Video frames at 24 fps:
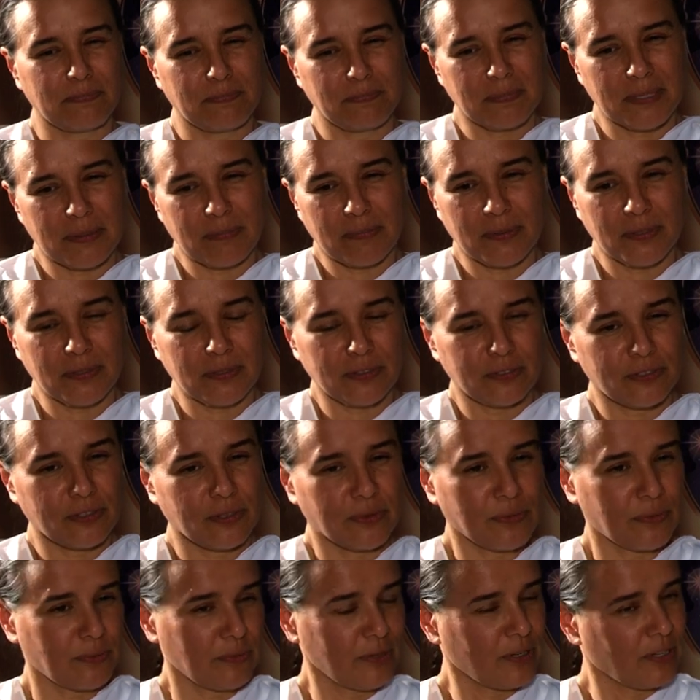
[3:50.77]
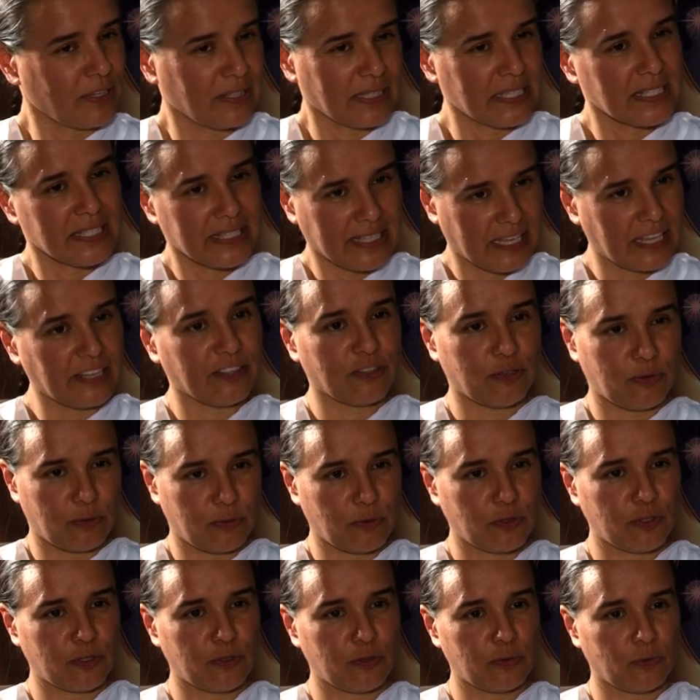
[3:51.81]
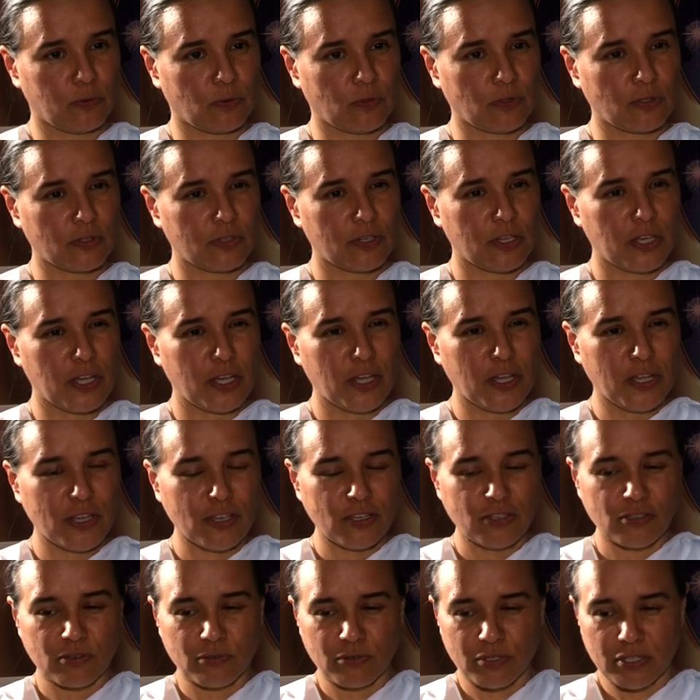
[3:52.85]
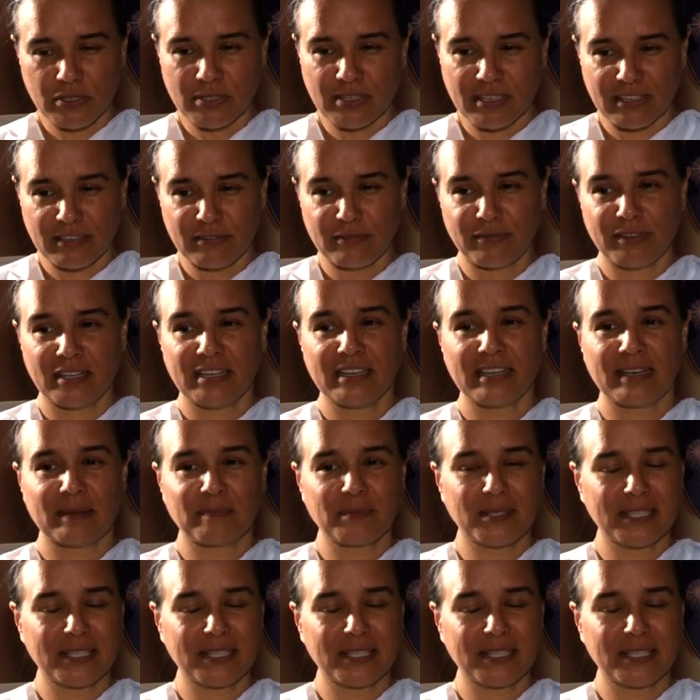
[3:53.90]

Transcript: People don't understand those tools. So just giving them